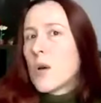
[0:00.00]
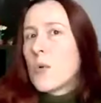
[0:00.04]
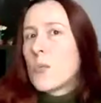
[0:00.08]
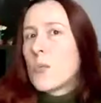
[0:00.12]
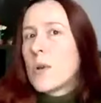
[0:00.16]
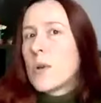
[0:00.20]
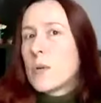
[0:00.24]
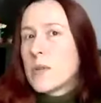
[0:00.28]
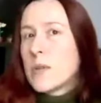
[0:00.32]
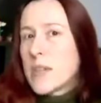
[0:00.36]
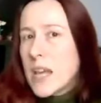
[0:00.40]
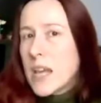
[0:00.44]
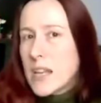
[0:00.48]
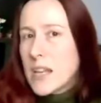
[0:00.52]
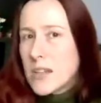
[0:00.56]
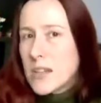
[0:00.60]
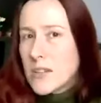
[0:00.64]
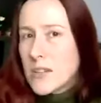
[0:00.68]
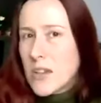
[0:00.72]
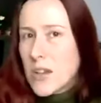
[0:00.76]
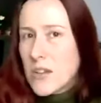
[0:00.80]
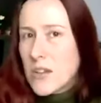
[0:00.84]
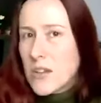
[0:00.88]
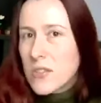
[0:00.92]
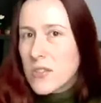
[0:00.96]
We will let you
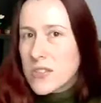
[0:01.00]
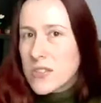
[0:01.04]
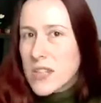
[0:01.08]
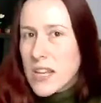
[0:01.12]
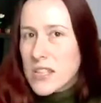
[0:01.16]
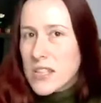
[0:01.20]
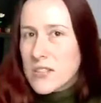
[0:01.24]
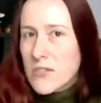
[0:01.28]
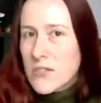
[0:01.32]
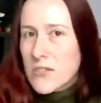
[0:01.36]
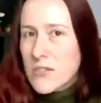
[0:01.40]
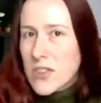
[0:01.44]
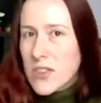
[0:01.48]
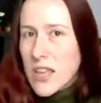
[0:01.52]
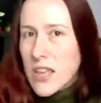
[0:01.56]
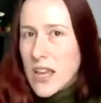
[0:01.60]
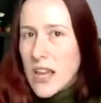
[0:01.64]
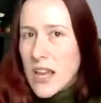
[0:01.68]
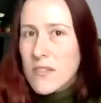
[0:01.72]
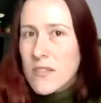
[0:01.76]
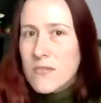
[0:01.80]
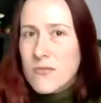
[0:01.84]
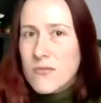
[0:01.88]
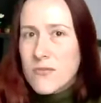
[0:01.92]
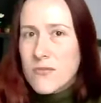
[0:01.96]
know the dates for
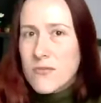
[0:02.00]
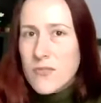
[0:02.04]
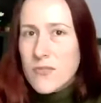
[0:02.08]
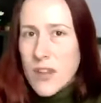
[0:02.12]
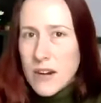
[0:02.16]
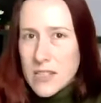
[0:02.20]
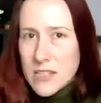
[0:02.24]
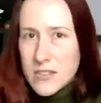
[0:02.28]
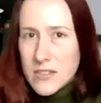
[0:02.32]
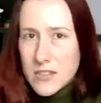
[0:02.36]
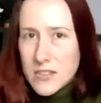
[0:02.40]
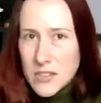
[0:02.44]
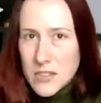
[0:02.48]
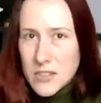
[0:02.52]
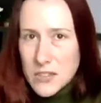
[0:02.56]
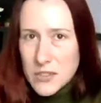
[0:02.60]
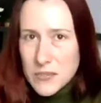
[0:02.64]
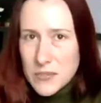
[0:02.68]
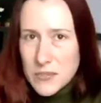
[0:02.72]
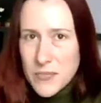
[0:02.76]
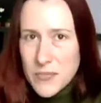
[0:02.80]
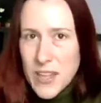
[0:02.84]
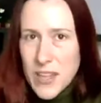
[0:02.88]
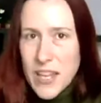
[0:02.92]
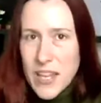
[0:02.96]
that very
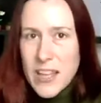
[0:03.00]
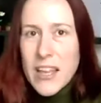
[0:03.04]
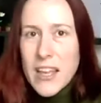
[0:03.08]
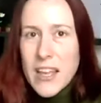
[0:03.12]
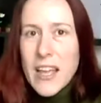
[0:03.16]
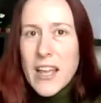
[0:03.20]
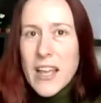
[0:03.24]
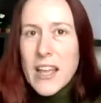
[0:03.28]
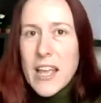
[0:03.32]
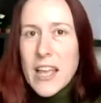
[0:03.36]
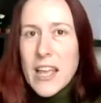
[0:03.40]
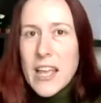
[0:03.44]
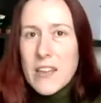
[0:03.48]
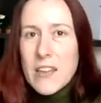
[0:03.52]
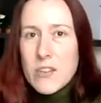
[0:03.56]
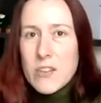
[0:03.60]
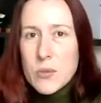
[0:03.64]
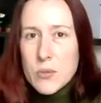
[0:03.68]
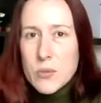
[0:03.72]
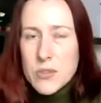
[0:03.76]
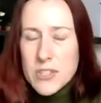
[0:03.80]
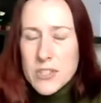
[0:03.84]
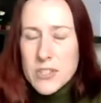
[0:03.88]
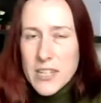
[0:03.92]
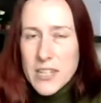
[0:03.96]
soon. If you
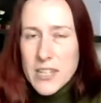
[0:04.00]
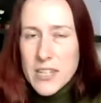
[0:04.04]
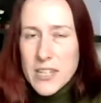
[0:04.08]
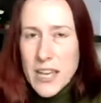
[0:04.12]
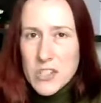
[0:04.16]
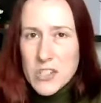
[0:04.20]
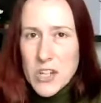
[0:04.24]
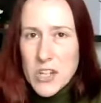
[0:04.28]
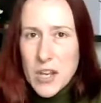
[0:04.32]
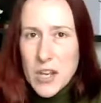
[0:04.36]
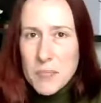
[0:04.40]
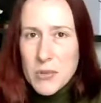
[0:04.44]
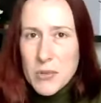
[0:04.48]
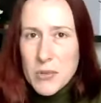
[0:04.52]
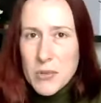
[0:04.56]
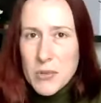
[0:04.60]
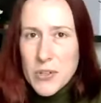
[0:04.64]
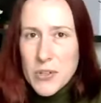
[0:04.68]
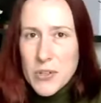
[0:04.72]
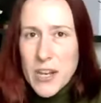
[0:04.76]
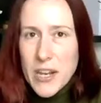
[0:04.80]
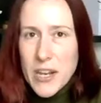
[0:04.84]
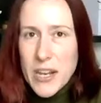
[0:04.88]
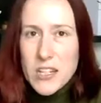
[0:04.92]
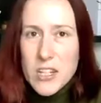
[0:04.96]
want to catch up on
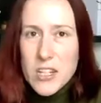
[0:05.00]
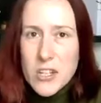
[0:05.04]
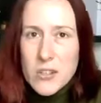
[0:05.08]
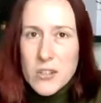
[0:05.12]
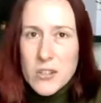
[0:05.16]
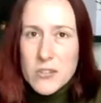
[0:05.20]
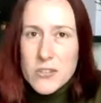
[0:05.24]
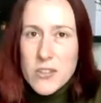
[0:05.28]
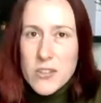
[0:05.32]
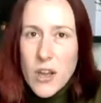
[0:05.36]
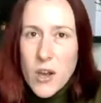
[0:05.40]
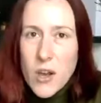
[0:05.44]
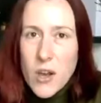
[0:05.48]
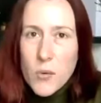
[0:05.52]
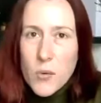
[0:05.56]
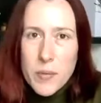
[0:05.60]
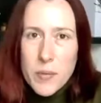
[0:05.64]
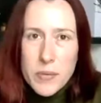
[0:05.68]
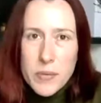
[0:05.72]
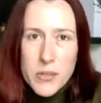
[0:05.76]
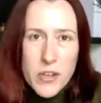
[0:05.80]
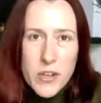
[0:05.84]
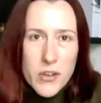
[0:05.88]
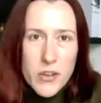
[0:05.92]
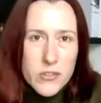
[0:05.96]
any news, our
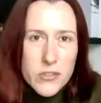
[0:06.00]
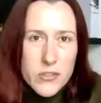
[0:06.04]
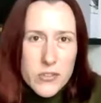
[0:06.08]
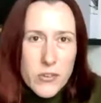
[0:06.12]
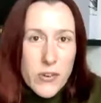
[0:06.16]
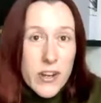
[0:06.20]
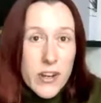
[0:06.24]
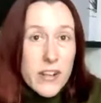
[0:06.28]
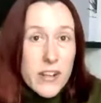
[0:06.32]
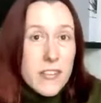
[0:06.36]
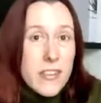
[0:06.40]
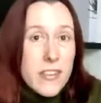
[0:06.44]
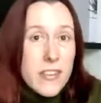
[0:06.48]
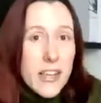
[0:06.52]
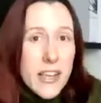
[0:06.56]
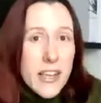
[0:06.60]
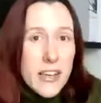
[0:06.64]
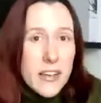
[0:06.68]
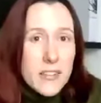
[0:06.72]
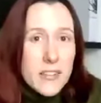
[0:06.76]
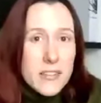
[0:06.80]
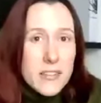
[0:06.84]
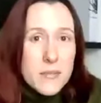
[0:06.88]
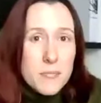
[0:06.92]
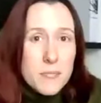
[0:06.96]
webinars or anything
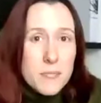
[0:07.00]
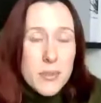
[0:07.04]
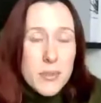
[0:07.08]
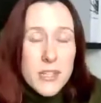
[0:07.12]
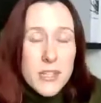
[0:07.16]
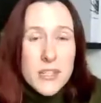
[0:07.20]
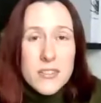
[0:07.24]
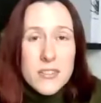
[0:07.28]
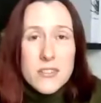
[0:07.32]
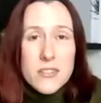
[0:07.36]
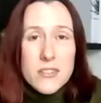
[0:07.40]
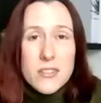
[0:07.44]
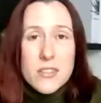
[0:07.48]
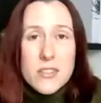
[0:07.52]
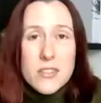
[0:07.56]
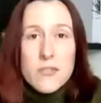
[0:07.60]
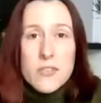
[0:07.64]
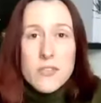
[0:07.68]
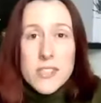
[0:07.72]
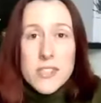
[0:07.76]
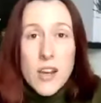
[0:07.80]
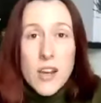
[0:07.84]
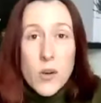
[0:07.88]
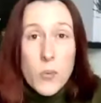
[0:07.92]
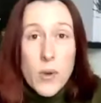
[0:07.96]
else, please do
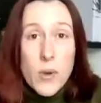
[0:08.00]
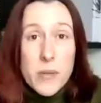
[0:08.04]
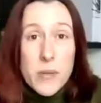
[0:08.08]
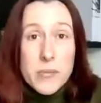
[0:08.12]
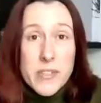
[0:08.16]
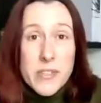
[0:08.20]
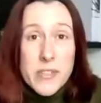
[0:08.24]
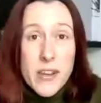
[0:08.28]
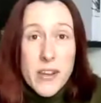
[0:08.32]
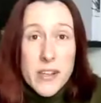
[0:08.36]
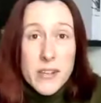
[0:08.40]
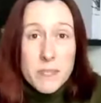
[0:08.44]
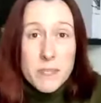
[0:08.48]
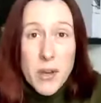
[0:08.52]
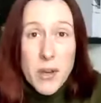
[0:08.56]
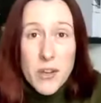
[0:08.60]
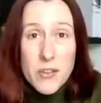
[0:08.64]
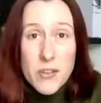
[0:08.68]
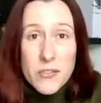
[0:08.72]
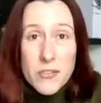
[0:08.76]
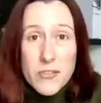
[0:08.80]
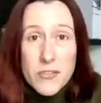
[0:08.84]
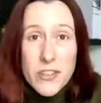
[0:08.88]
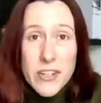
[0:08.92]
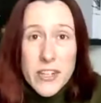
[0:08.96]
visit our website,
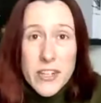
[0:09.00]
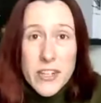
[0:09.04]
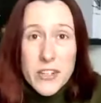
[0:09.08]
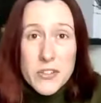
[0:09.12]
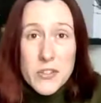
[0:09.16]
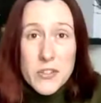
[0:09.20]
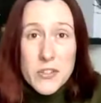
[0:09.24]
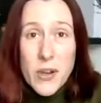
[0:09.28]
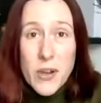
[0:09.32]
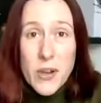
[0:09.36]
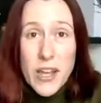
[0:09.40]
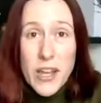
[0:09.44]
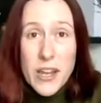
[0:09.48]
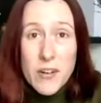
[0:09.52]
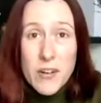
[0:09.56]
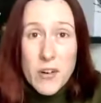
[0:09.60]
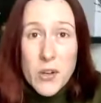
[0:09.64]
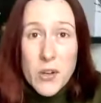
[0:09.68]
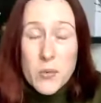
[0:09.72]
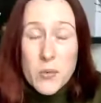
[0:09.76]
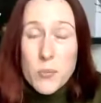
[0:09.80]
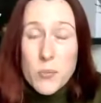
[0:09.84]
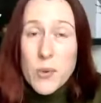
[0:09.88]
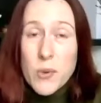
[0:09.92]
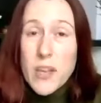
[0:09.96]

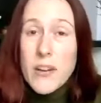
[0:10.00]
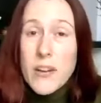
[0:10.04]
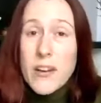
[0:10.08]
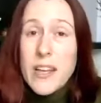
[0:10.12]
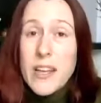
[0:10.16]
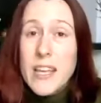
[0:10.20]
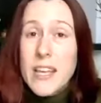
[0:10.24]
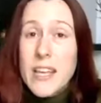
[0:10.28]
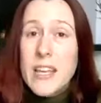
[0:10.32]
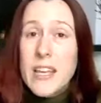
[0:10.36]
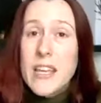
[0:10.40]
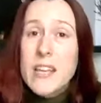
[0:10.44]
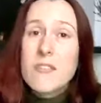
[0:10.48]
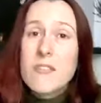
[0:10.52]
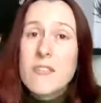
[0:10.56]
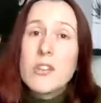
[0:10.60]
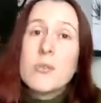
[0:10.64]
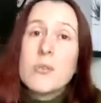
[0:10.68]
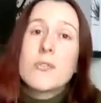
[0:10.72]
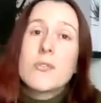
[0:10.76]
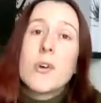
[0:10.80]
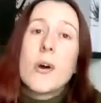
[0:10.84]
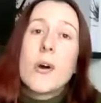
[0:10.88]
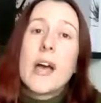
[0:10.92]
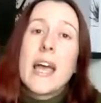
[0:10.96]
martinfiddler.aero. We are here. If you've
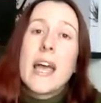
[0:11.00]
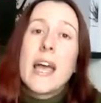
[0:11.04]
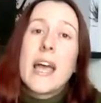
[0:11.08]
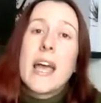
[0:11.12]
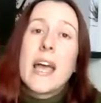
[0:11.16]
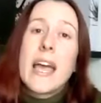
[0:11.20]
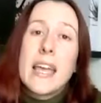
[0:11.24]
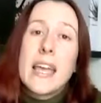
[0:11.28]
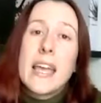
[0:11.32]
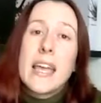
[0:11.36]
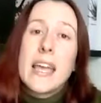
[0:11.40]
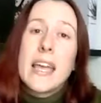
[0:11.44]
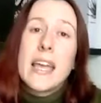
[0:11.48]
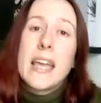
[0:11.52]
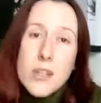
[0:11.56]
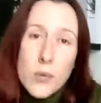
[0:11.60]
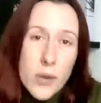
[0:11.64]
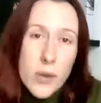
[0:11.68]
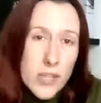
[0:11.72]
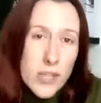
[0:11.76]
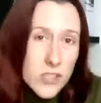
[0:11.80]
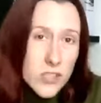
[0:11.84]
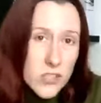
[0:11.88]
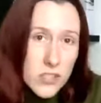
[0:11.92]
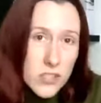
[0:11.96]
got any
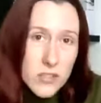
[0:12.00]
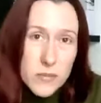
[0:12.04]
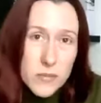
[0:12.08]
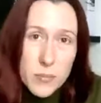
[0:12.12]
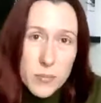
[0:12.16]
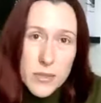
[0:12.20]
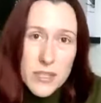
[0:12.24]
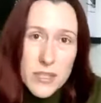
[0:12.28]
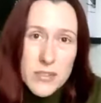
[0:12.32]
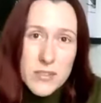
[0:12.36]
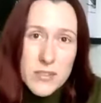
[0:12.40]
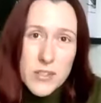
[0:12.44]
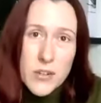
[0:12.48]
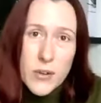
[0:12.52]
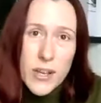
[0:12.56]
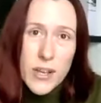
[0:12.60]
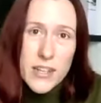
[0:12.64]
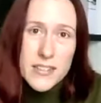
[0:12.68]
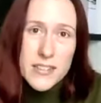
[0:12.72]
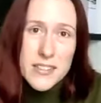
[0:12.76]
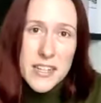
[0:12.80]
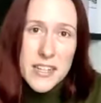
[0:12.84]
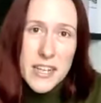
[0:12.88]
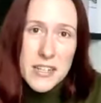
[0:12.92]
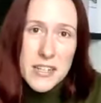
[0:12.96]
questions, please do not
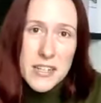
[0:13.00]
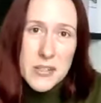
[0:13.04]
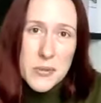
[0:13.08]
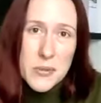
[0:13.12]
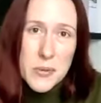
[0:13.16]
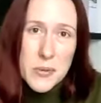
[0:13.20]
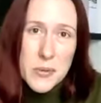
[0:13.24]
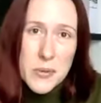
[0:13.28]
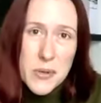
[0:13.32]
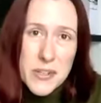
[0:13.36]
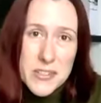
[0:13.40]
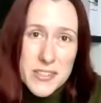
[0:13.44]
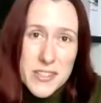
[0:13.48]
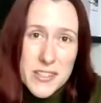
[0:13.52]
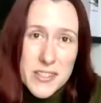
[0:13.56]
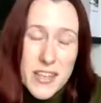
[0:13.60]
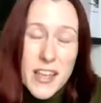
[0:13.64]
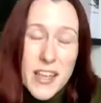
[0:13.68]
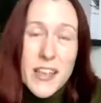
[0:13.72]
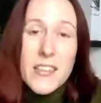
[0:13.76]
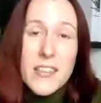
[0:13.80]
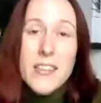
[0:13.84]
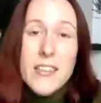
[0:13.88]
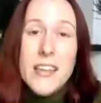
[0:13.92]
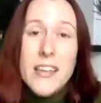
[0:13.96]
hesitate to ask.
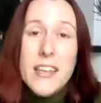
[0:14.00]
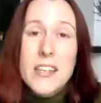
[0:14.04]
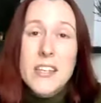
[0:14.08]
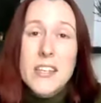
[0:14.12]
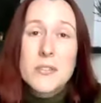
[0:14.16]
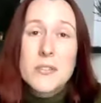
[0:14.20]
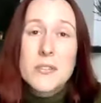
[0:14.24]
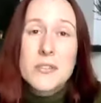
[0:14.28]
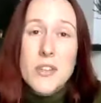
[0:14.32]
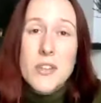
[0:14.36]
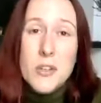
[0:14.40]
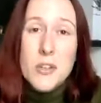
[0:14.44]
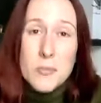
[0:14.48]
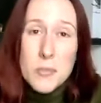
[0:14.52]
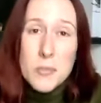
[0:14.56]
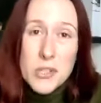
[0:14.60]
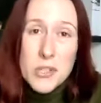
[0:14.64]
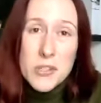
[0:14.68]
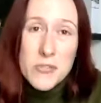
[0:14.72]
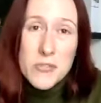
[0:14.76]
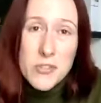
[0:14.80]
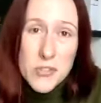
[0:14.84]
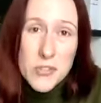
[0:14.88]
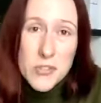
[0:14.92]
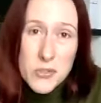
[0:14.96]
Thank you so much
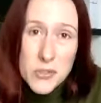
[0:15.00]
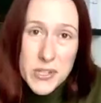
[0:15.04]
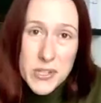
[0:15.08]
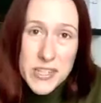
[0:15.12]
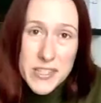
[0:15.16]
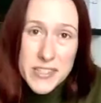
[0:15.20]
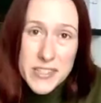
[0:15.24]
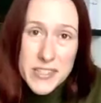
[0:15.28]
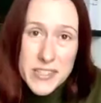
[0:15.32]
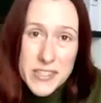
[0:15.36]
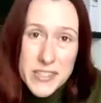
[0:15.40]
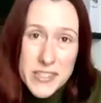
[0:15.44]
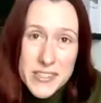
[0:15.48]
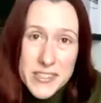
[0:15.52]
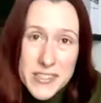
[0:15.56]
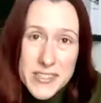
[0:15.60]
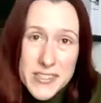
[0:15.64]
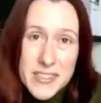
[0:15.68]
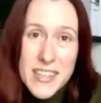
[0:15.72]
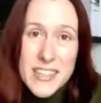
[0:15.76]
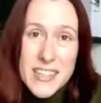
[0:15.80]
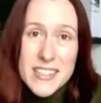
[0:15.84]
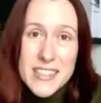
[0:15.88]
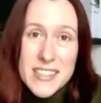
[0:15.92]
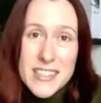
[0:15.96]
for joining us.
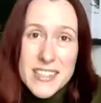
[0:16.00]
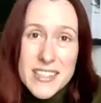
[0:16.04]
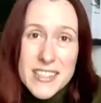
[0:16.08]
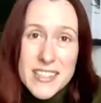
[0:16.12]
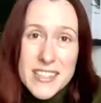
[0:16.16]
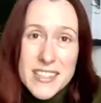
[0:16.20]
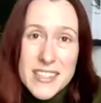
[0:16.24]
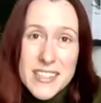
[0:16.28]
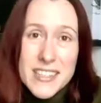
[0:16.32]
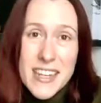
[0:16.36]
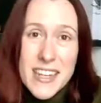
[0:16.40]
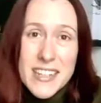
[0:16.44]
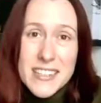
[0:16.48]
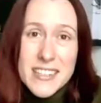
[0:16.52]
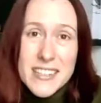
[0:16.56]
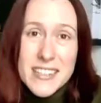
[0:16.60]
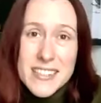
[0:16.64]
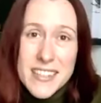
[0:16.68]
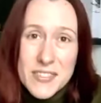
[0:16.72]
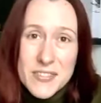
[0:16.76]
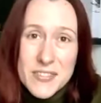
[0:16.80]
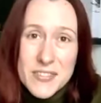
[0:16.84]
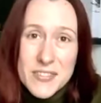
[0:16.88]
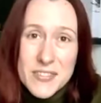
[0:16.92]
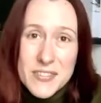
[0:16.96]
Stay safe
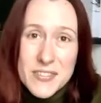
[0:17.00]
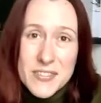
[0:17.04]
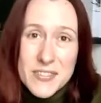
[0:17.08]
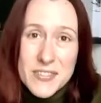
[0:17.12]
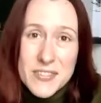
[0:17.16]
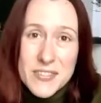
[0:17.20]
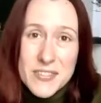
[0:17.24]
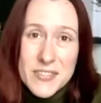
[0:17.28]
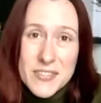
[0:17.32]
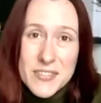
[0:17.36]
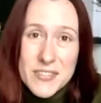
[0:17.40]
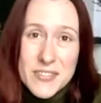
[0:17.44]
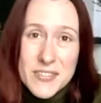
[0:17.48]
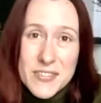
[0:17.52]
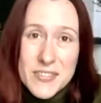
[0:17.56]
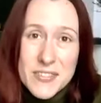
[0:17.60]
and bye-bye.